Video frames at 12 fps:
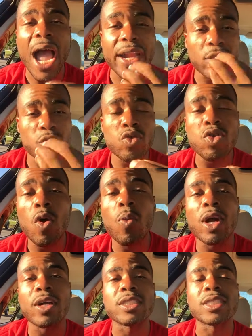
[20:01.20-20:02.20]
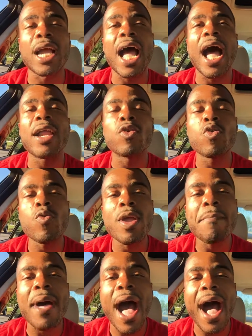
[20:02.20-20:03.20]
and through your words, God, who
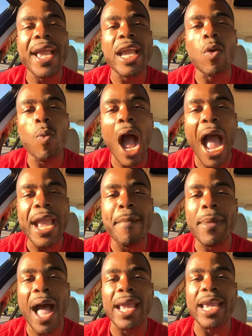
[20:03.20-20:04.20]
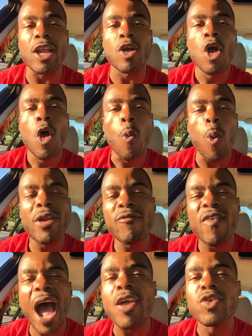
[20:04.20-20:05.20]
am I and why am I here? What
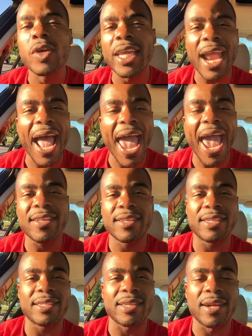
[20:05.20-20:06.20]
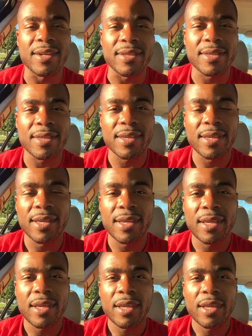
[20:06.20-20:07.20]
value can I add to this earth?
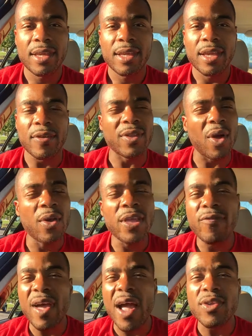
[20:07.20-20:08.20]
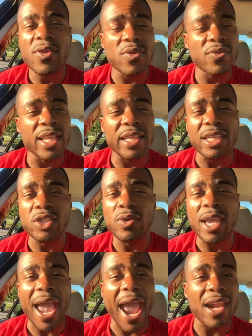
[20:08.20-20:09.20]
If the only value you think that you
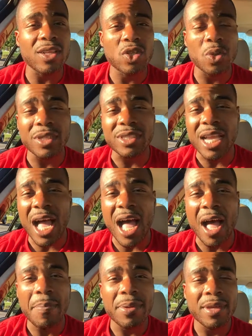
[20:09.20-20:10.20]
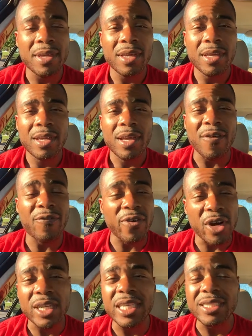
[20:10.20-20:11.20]
can add is to a job, a
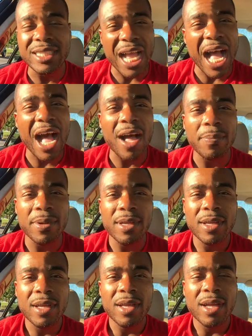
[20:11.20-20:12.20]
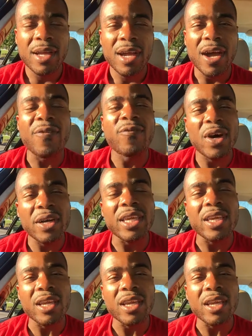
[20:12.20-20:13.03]
funky job, a funky